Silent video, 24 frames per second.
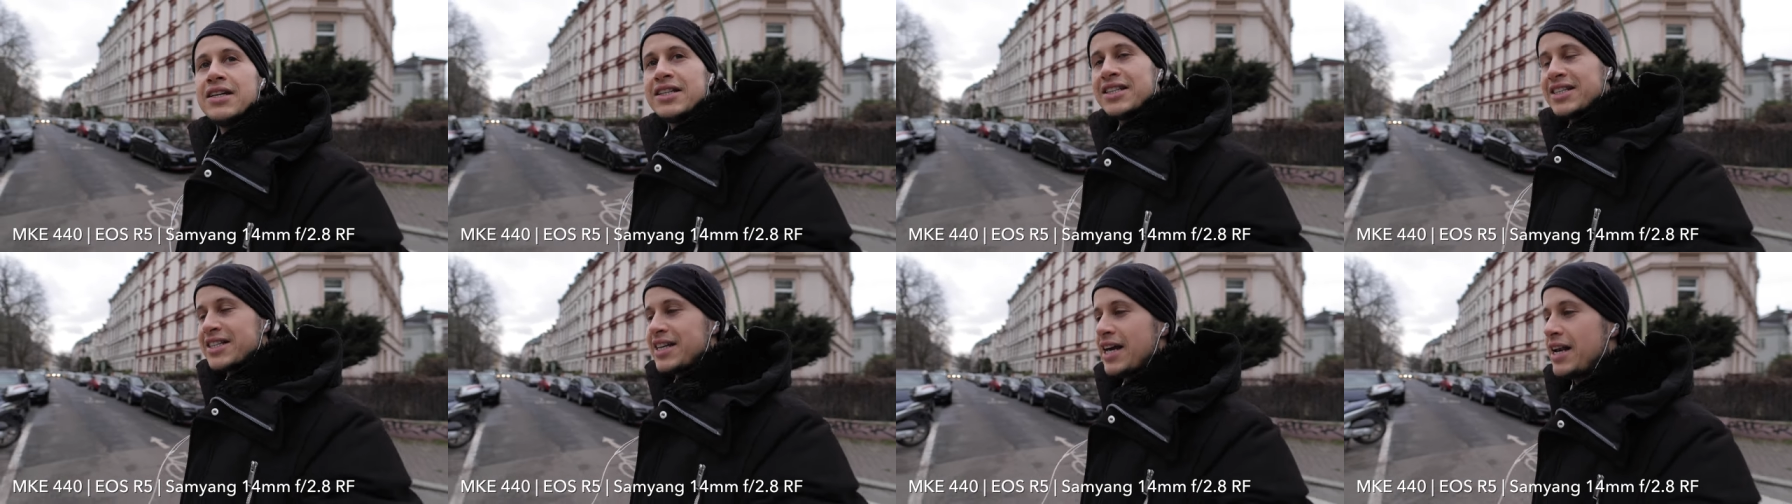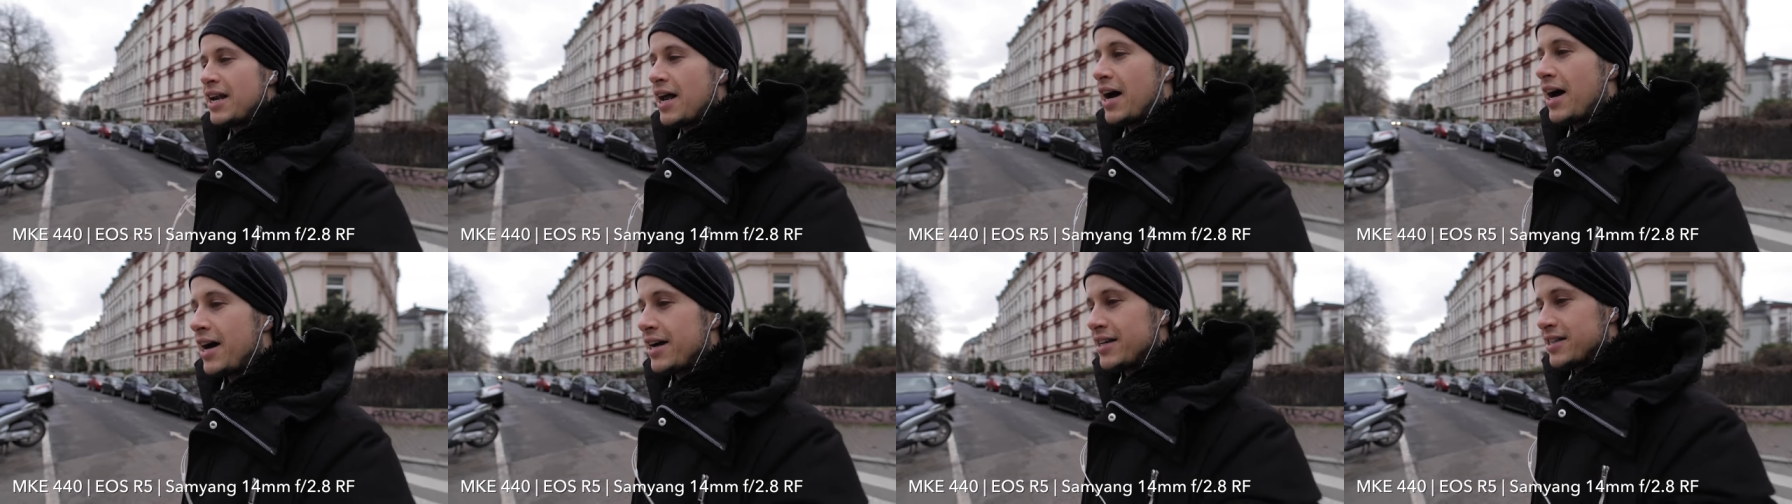
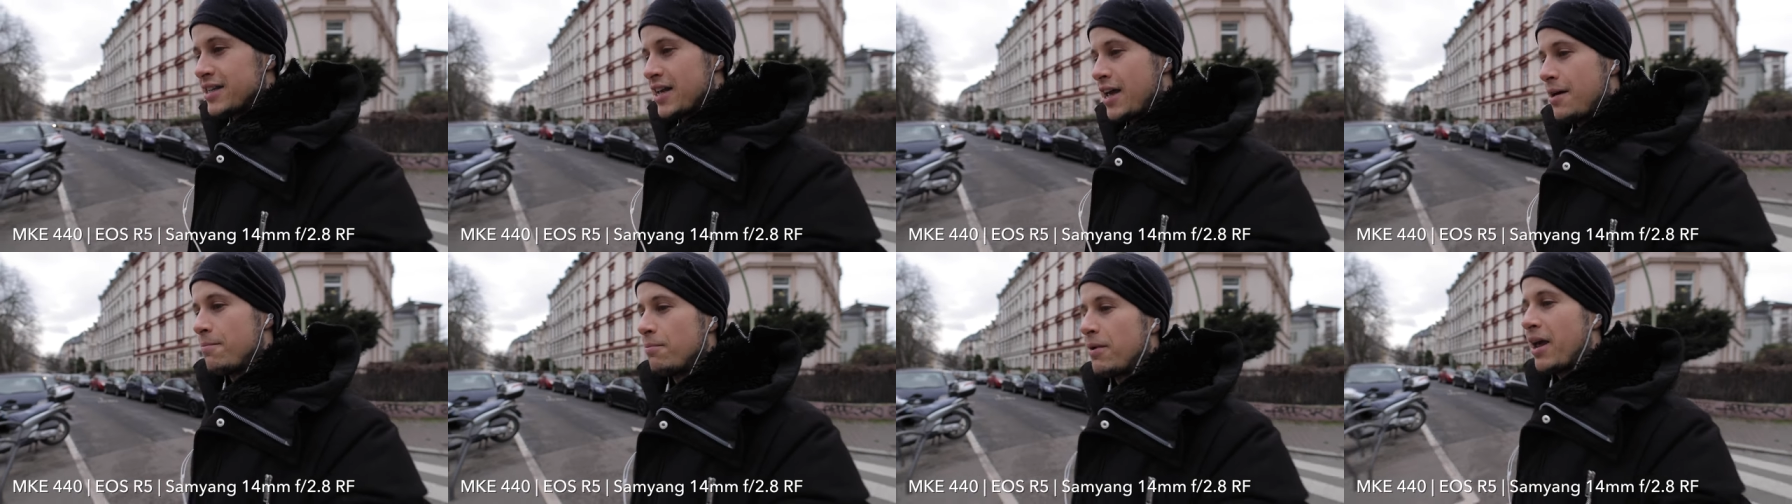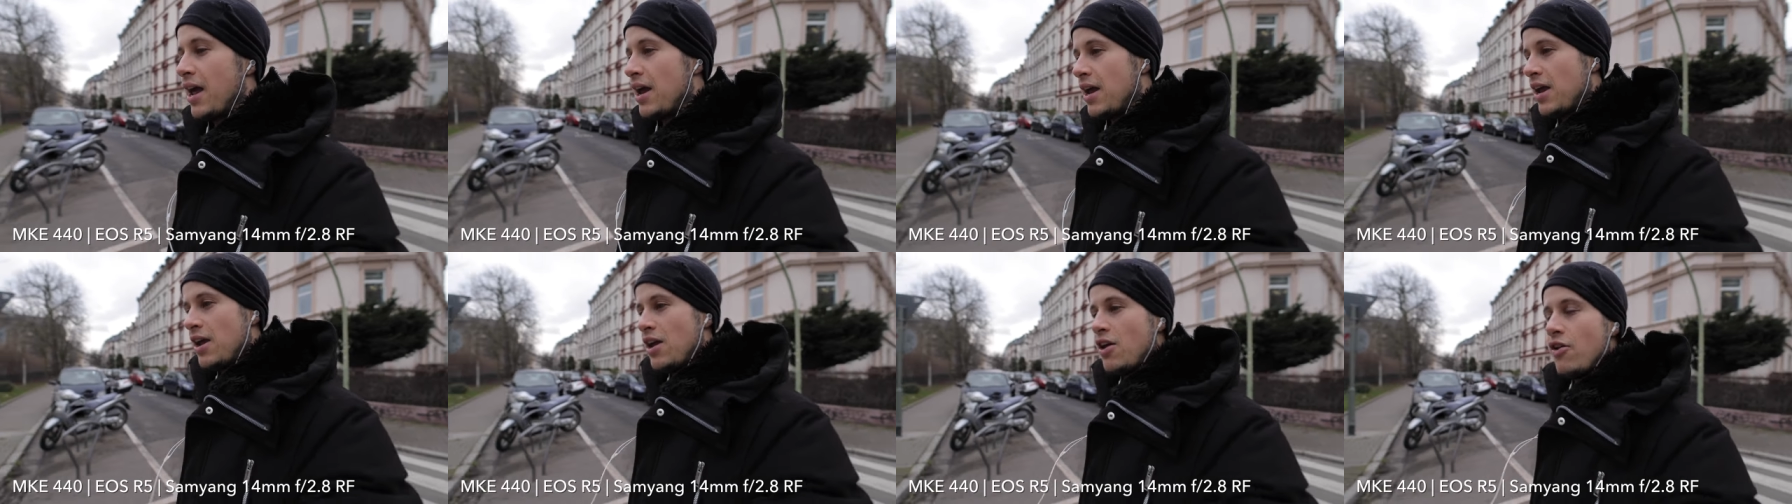Sennheiser M
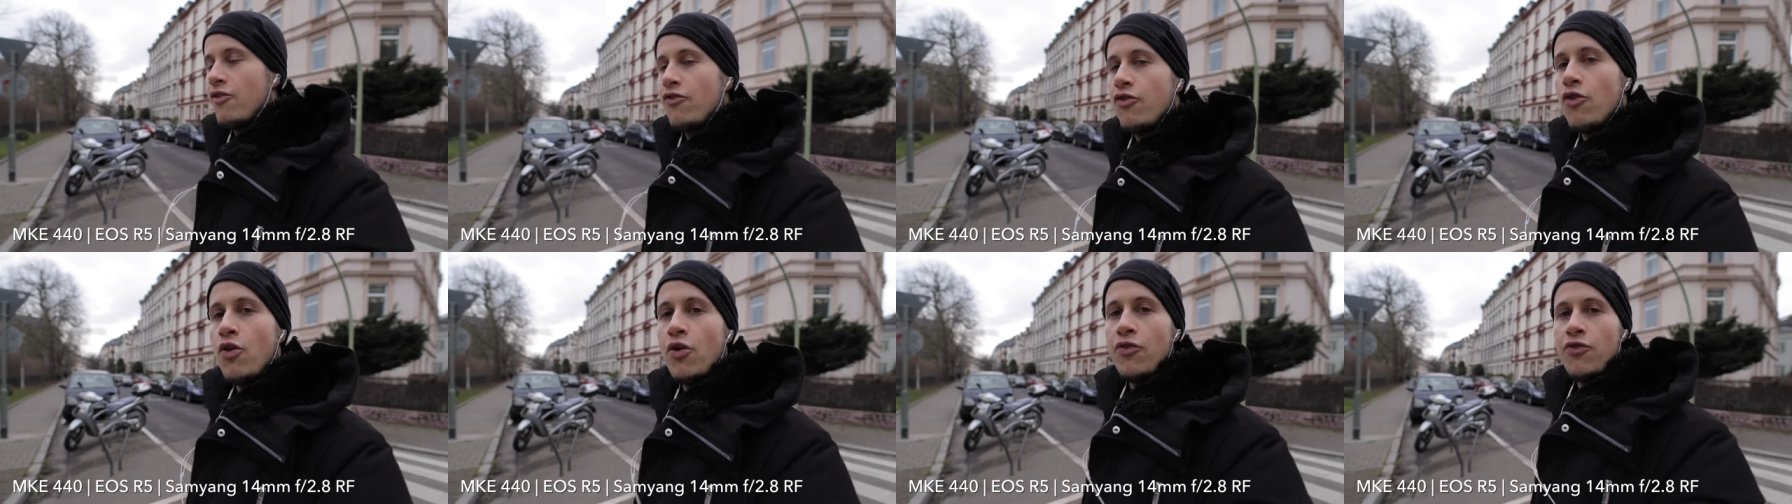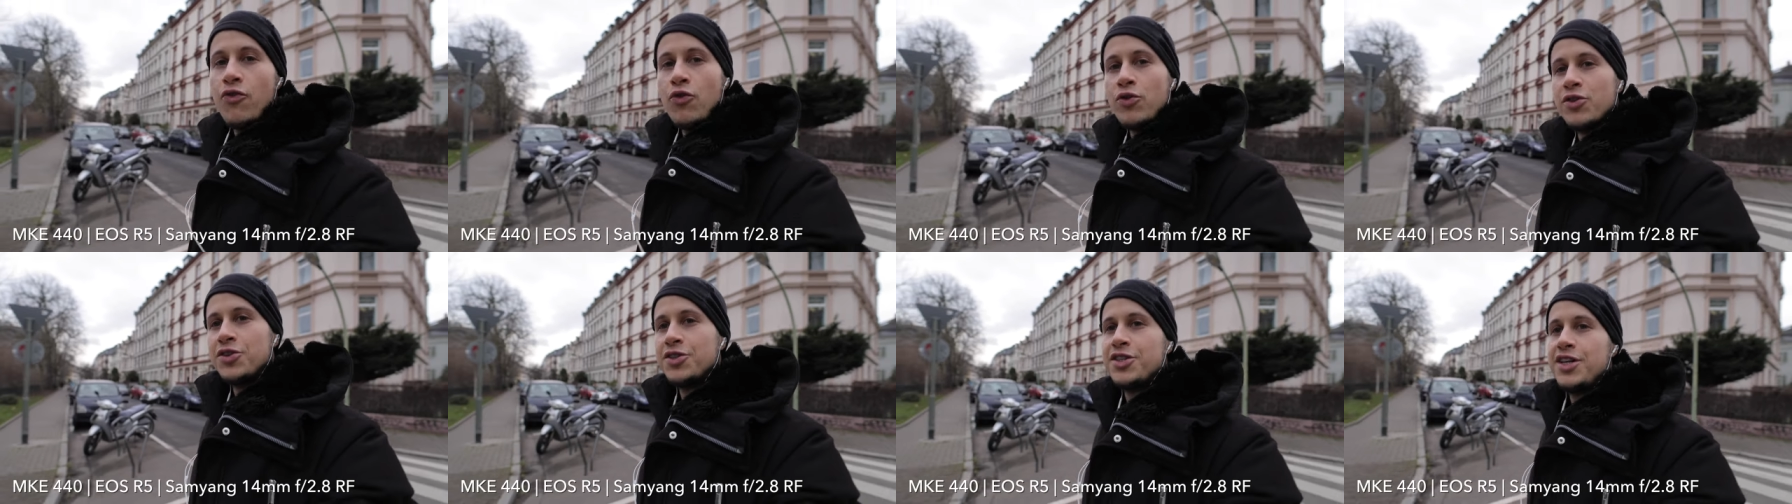K E four
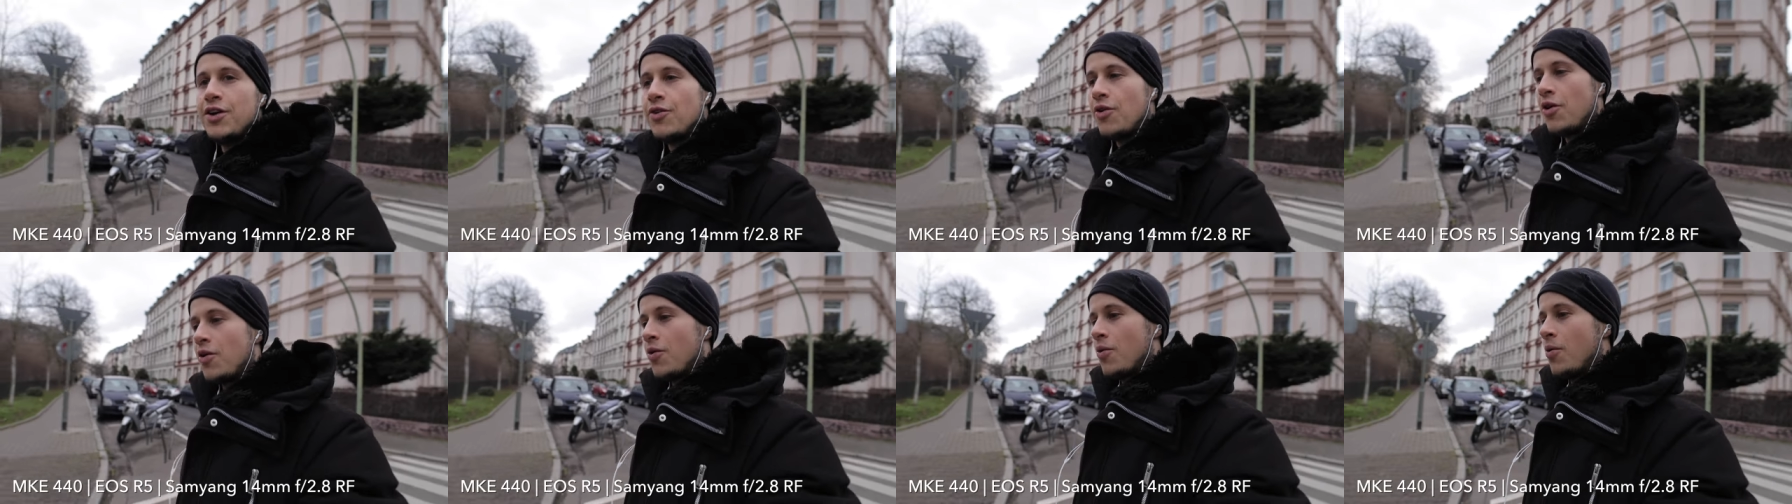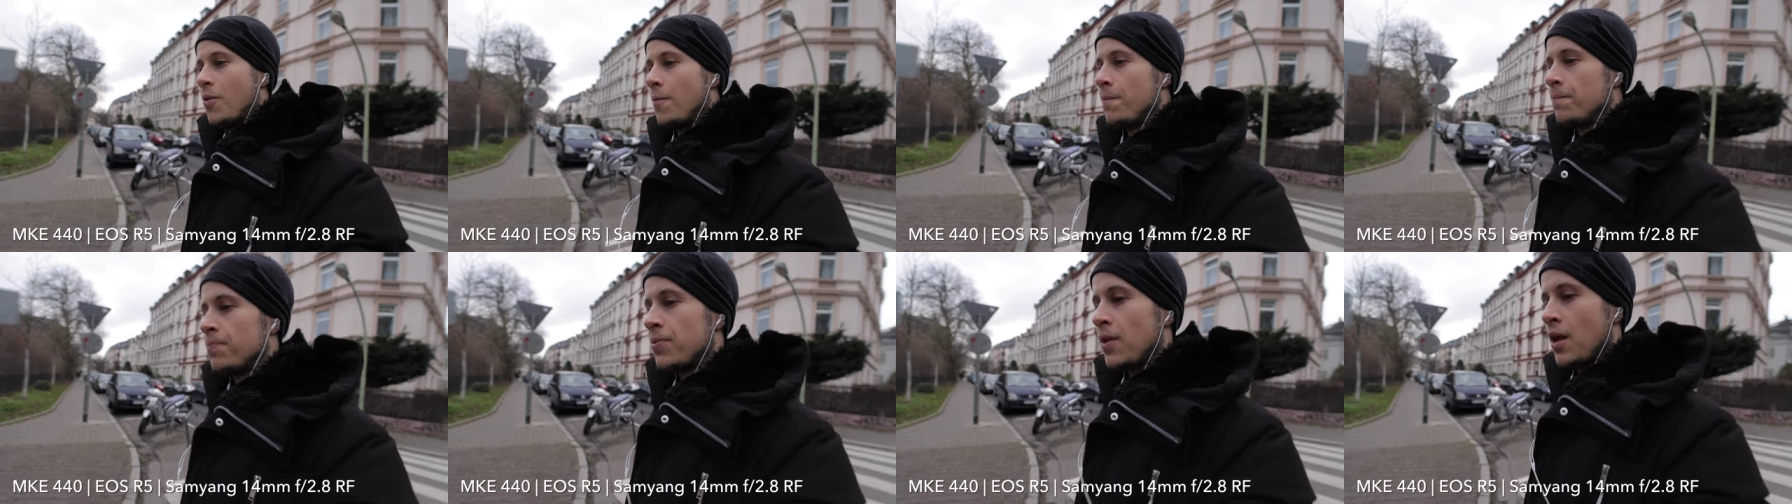forty or